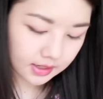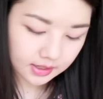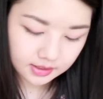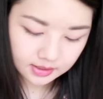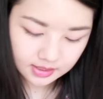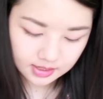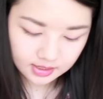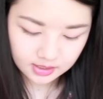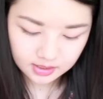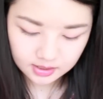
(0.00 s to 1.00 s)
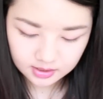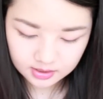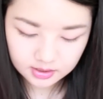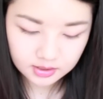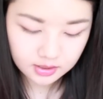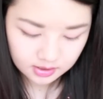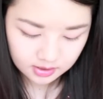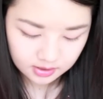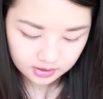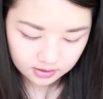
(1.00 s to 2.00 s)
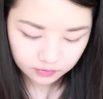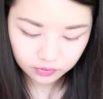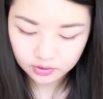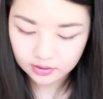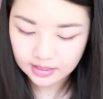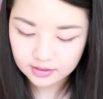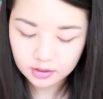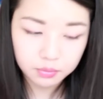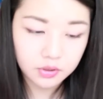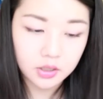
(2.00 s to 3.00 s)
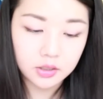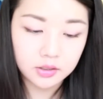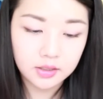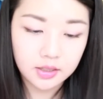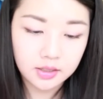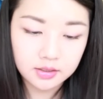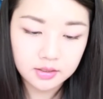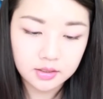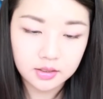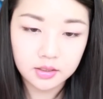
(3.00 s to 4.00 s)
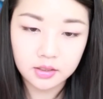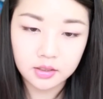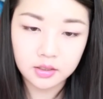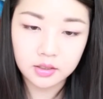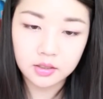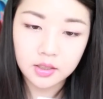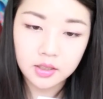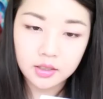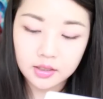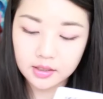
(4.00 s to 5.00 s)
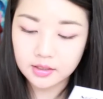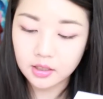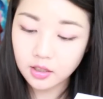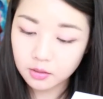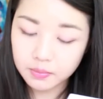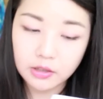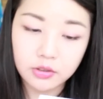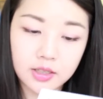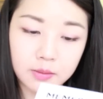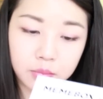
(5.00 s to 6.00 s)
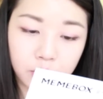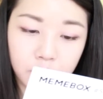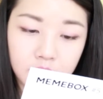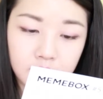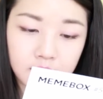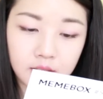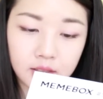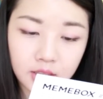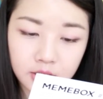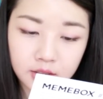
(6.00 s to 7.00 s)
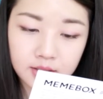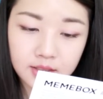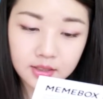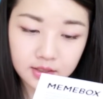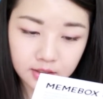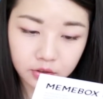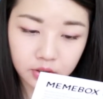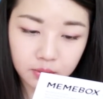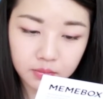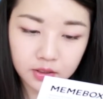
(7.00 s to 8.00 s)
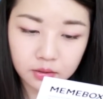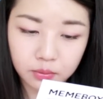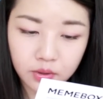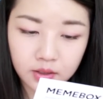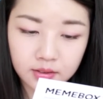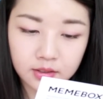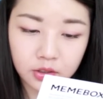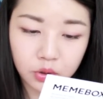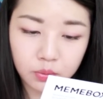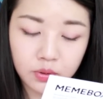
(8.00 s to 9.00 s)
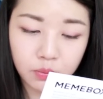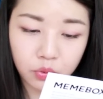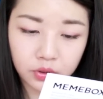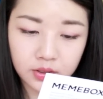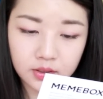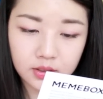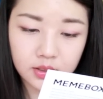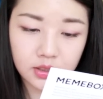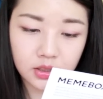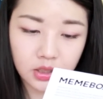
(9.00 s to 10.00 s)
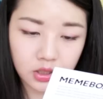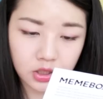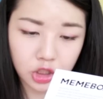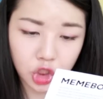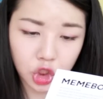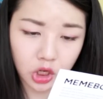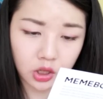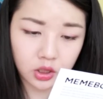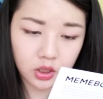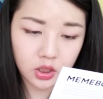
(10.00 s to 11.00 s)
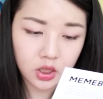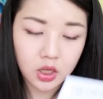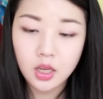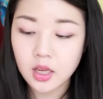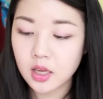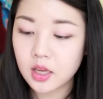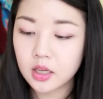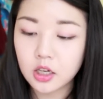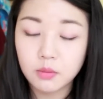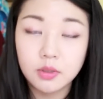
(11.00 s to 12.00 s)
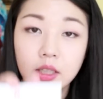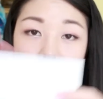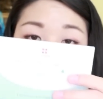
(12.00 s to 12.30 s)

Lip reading: And then for the last product is the, it's another pouch sample, which is the Leader CC cream as well as the UV Moist Sun Gel. Comes like